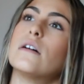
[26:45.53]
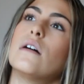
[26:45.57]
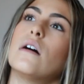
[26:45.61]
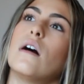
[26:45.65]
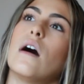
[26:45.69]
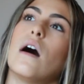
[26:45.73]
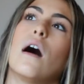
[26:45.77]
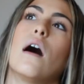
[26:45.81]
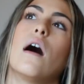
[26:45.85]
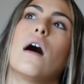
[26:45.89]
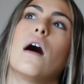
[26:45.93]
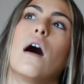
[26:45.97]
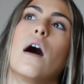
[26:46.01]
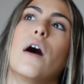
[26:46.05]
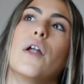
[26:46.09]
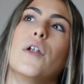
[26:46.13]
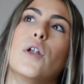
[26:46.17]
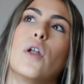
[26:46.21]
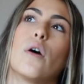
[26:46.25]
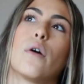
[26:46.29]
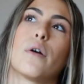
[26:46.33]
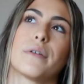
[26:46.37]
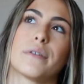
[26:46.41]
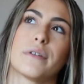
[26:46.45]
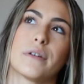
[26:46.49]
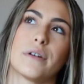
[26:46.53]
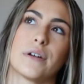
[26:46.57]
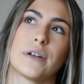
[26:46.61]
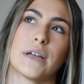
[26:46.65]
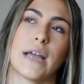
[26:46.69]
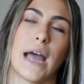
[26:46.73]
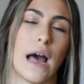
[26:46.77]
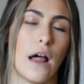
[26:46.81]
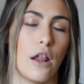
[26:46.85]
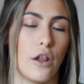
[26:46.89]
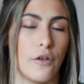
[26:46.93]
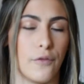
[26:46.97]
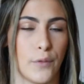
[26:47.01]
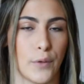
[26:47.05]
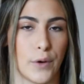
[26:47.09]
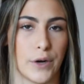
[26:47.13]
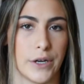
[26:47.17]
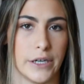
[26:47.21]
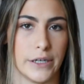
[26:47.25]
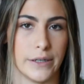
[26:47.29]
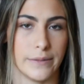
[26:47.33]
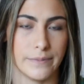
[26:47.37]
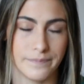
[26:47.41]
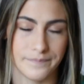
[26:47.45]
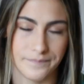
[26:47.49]
Northern
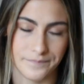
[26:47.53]
California.